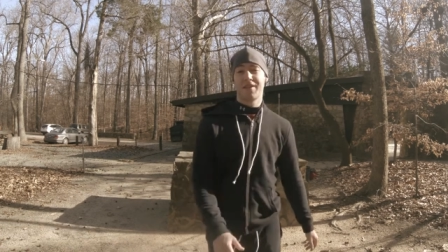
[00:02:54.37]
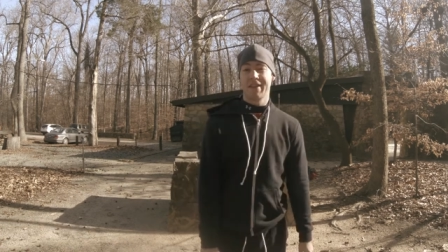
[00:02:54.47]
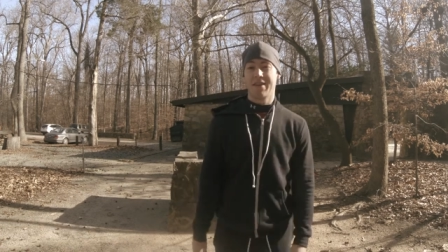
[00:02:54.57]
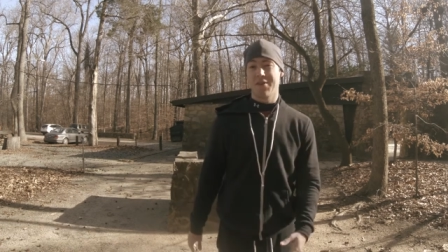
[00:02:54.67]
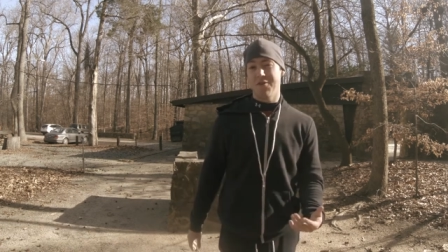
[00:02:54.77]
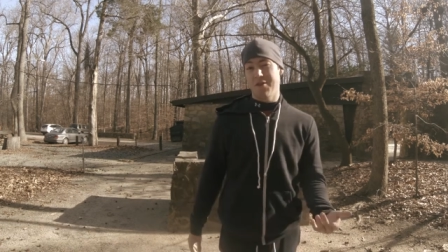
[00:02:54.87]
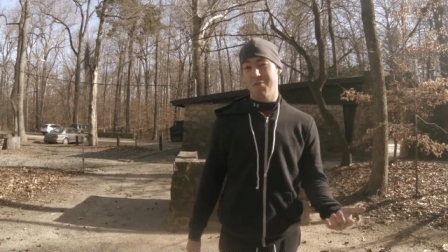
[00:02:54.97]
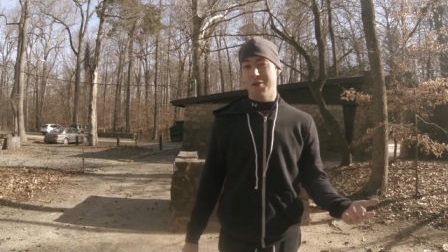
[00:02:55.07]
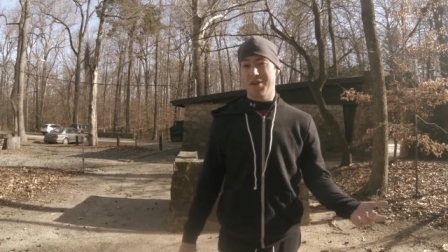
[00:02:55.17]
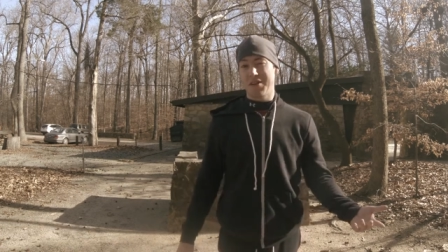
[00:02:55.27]
that's the good,
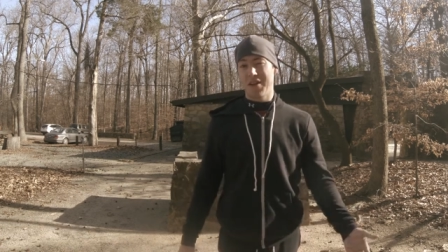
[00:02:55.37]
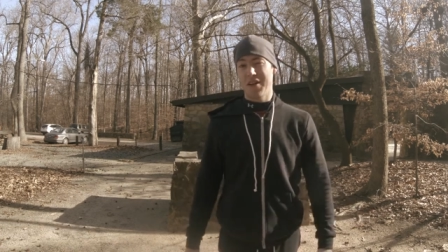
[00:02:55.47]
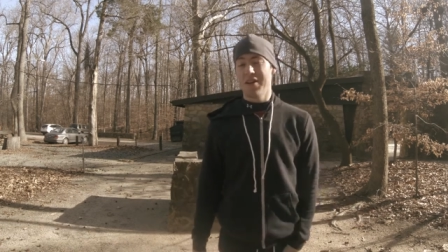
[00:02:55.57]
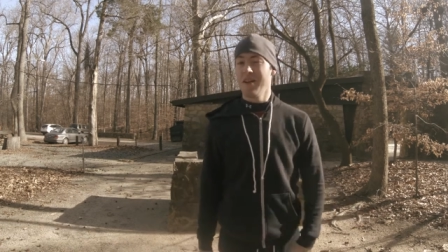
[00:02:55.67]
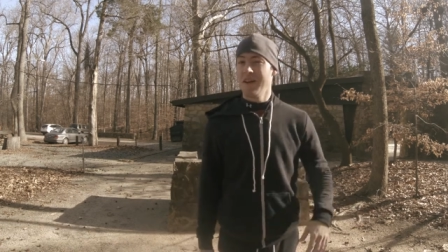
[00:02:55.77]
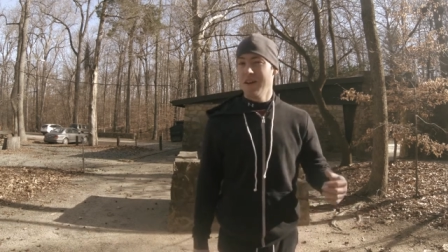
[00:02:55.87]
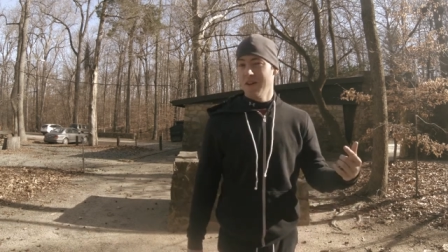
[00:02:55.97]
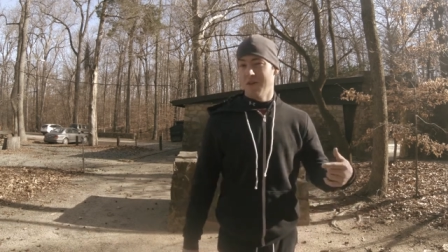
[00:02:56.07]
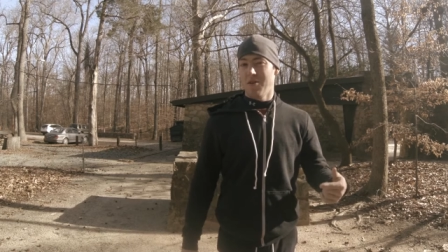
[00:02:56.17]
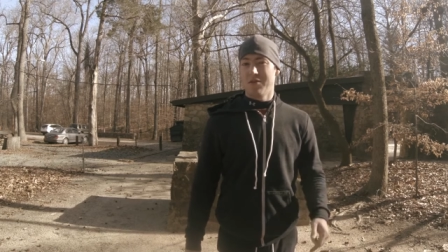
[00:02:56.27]
pretty side.
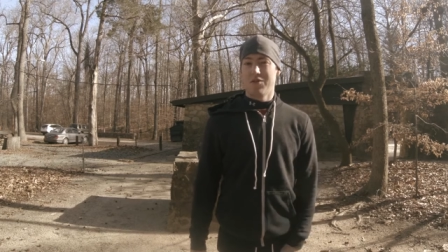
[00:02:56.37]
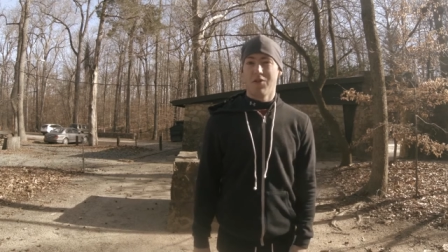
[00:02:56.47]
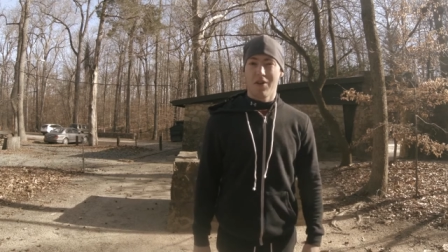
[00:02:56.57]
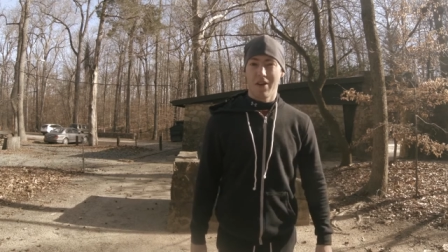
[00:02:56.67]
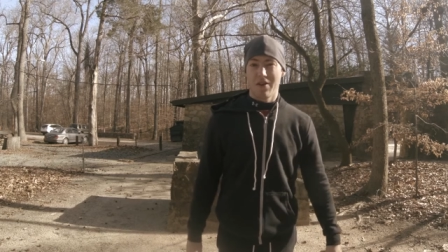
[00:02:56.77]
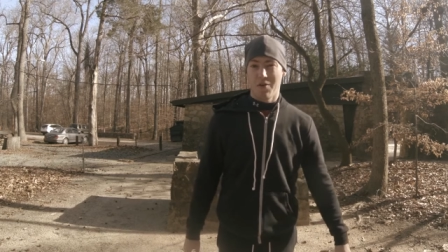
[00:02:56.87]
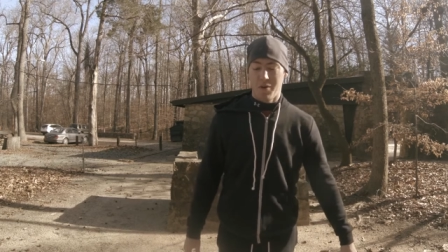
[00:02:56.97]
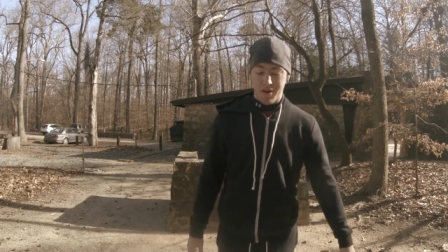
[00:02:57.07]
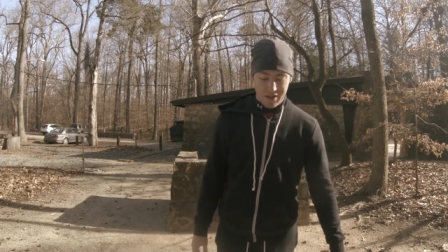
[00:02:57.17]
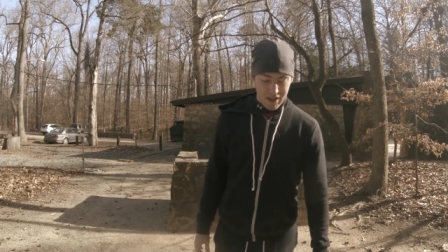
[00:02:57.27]
We'll look at the other
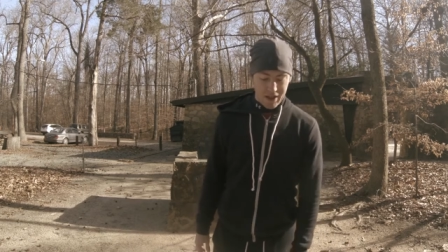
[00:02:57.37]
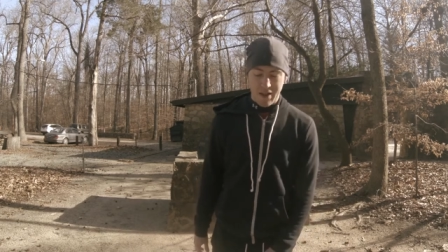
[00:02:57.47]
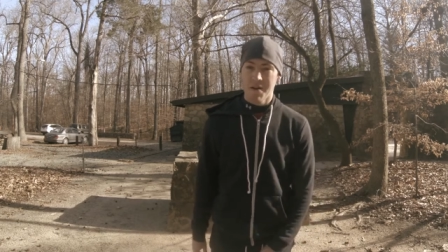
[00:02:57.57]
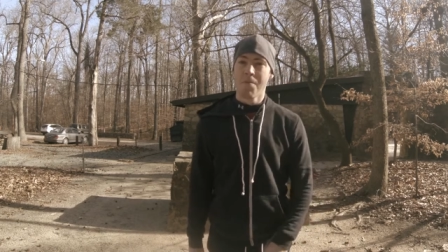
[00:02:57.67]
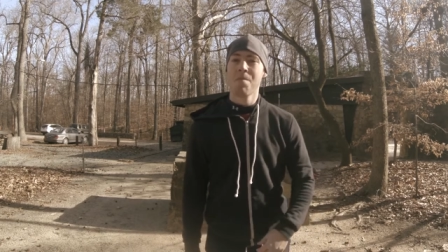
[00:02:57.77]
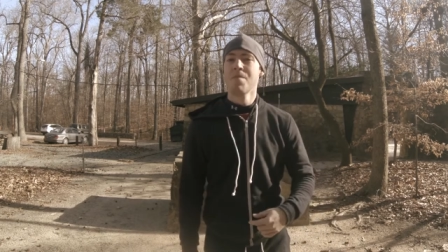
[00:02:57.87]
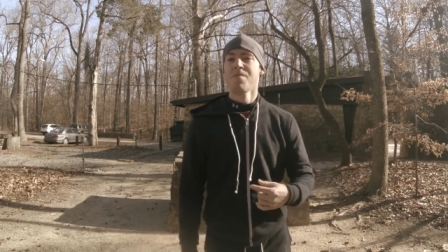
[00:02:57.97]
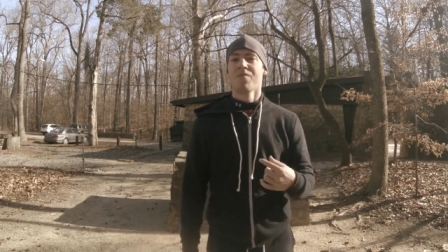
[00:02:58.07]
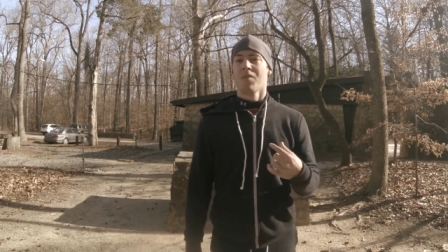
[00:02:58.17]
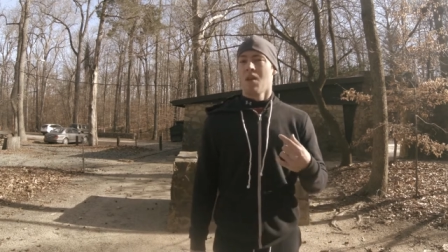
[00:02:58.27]
one in a sec.
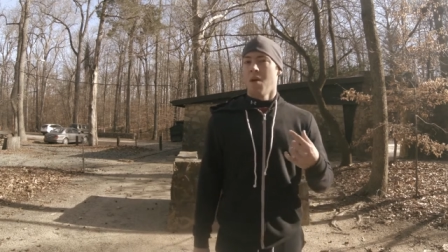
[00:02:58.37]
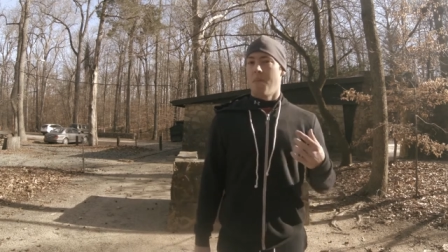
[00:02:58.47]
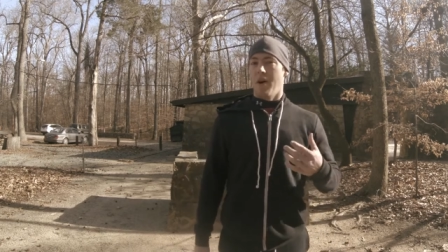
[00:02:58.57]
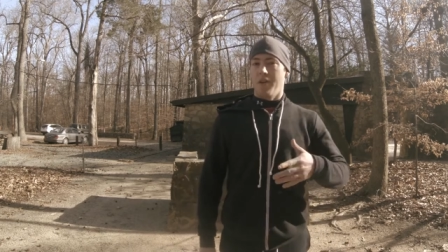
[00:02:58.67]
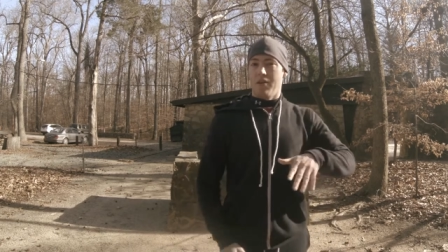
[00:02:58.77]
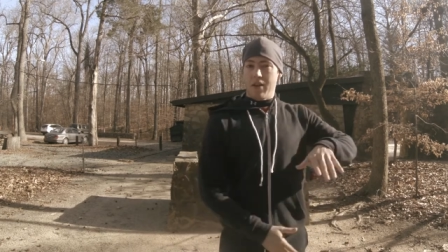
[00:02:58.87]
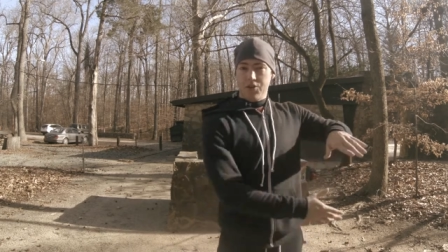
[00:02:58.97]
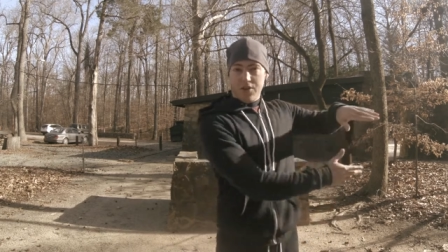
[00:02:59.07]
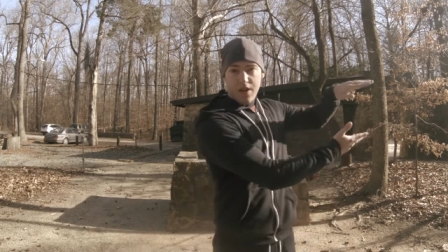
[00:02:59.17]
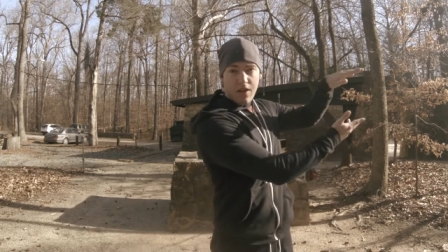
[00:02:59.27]
But as
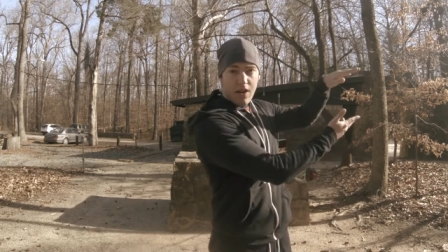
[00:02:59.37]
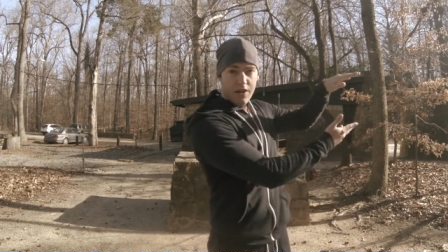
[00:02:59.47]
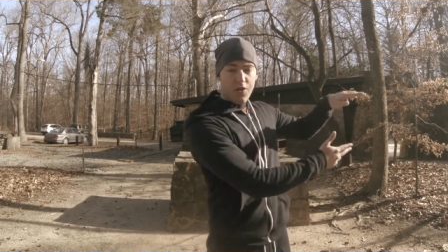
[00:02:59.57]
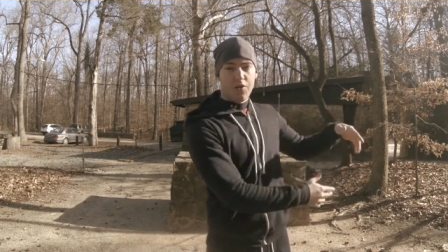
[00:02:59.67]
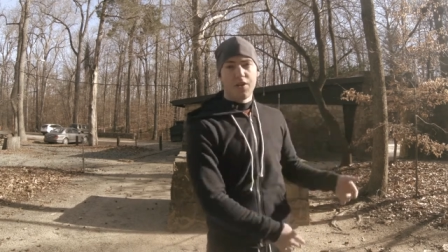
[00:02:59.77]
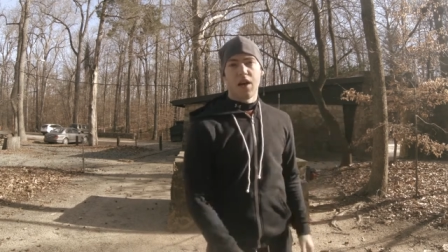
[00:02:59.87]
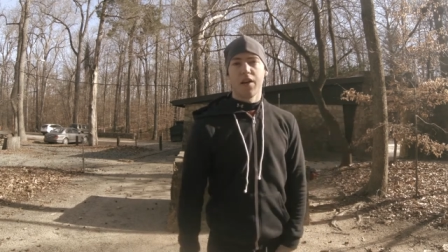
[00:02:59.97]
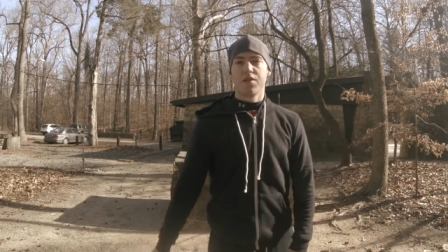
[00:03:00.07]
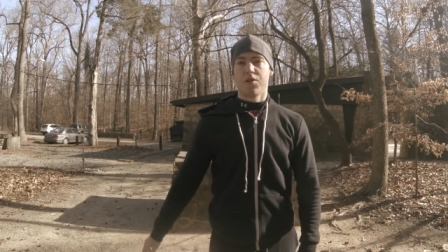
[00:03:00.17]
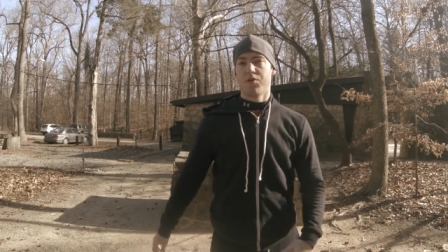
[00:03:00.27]
you see, legs go to the
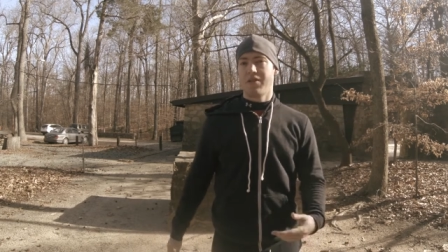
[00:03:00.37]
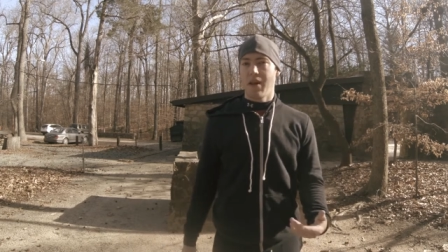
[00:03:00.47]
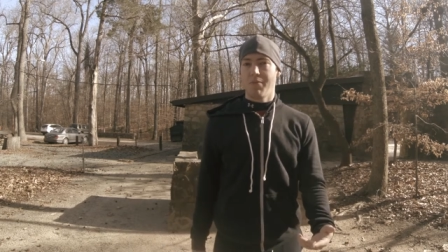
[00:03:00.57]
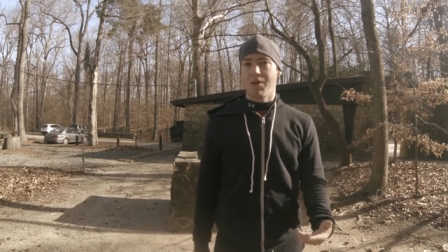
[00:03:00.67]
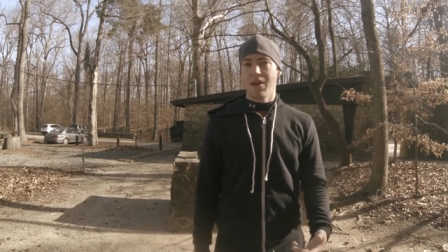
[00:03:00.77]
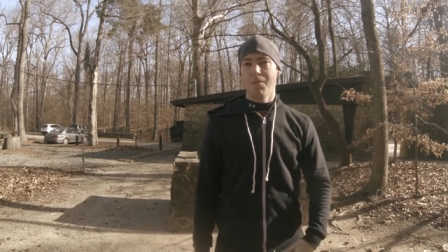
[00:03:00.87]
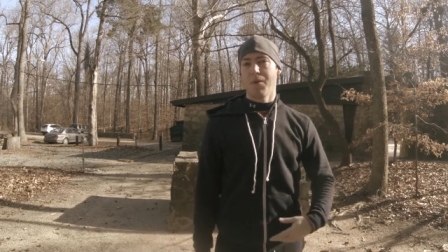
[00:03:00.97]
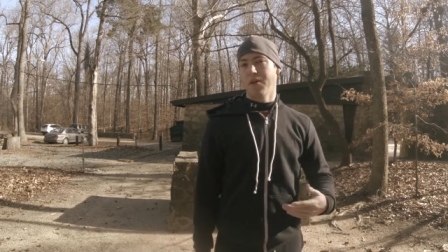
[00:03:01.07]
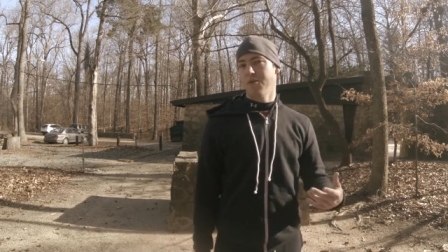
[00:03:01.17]
side. So same thing, but you're